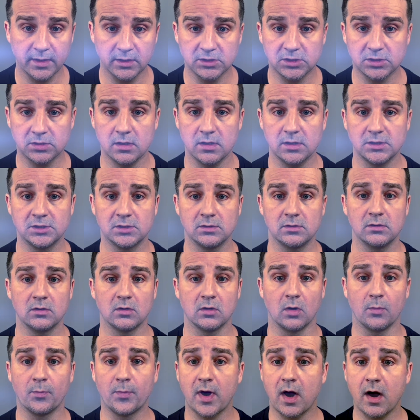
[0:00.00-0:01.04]
structure or
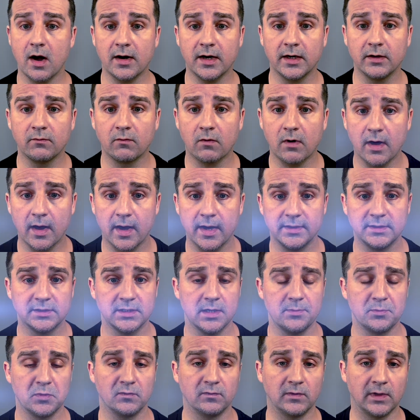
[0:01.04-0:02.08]
a park and ride
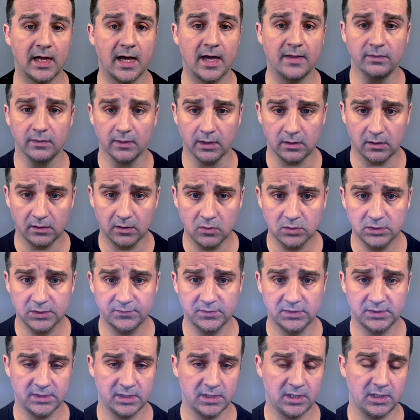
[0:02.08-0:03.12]
type of lot in the close
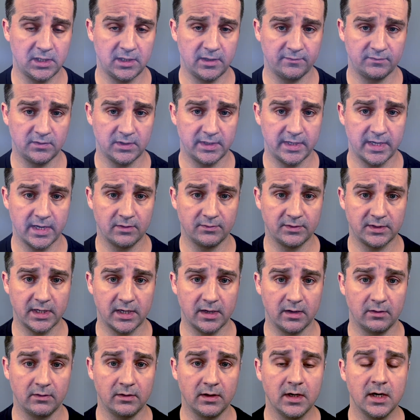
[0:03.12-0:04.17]
vicinity of the
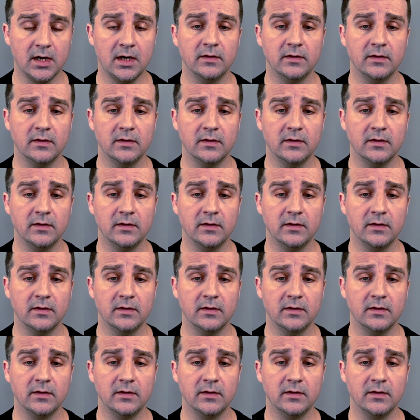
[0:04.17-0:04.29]
downtown,